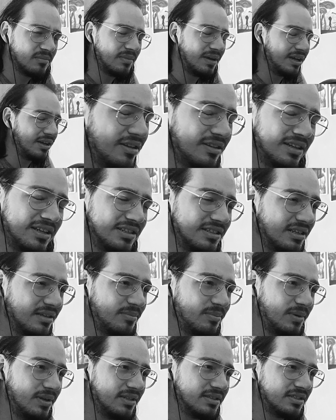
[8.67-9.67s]
my god, Lisa,
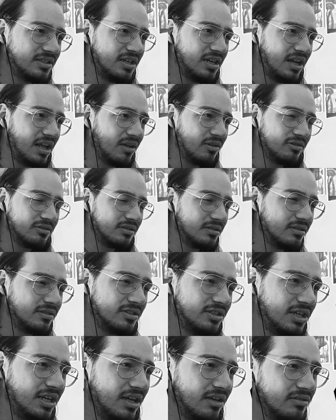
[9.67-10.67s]
please chill out,
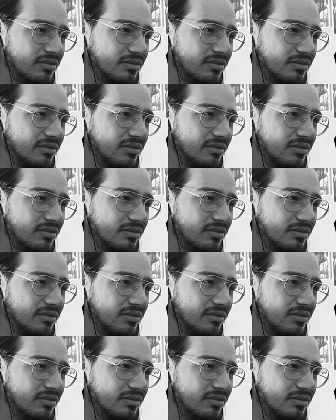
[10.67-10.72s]
chill